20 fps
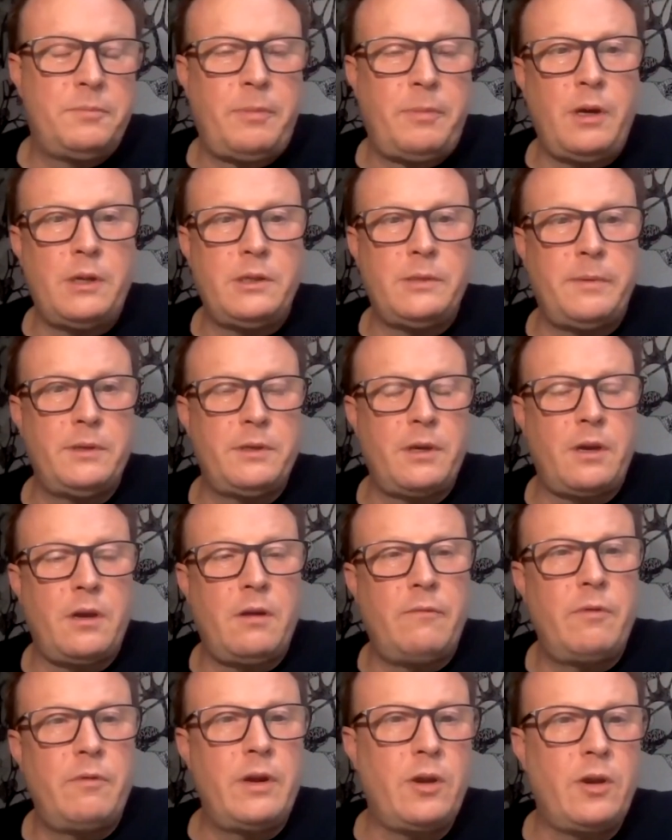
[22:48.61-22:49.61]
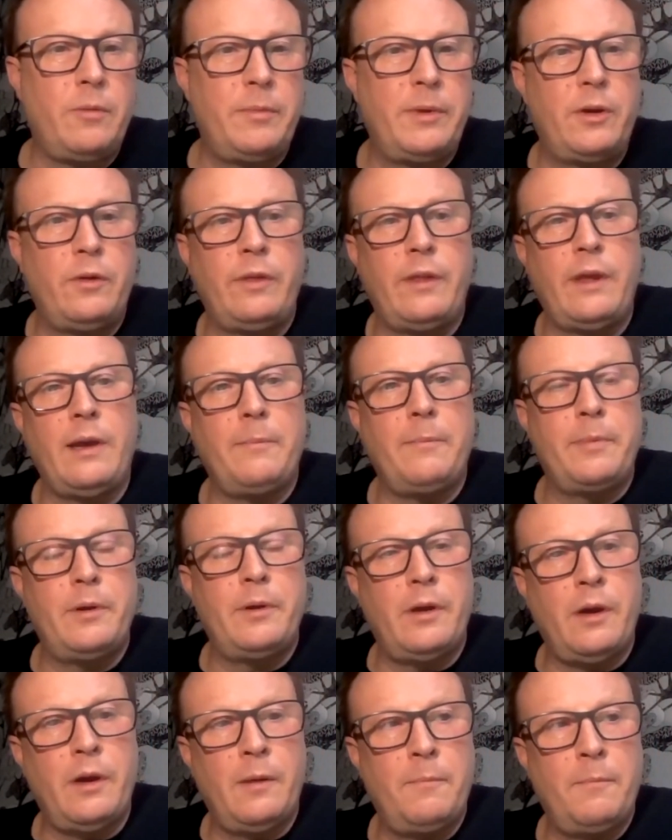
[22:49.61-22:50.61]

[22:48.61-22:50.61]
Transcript: I suppose I can't really comment on that, but